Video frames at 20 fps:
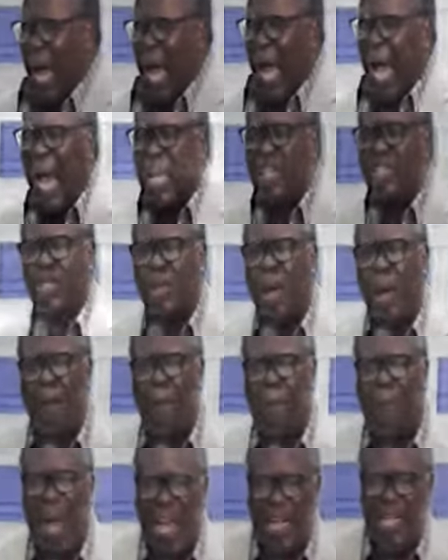I saw
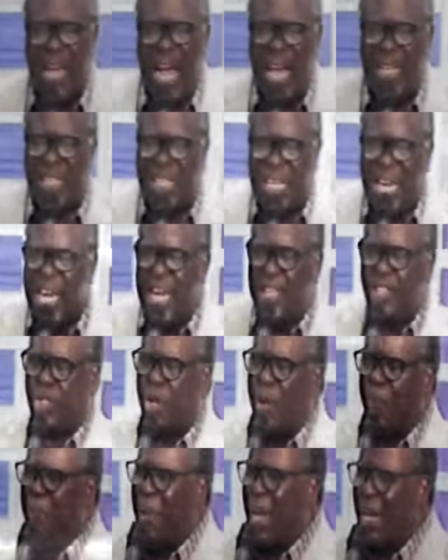bandages
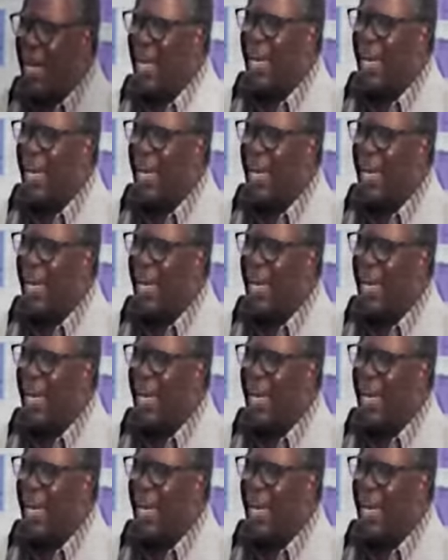on many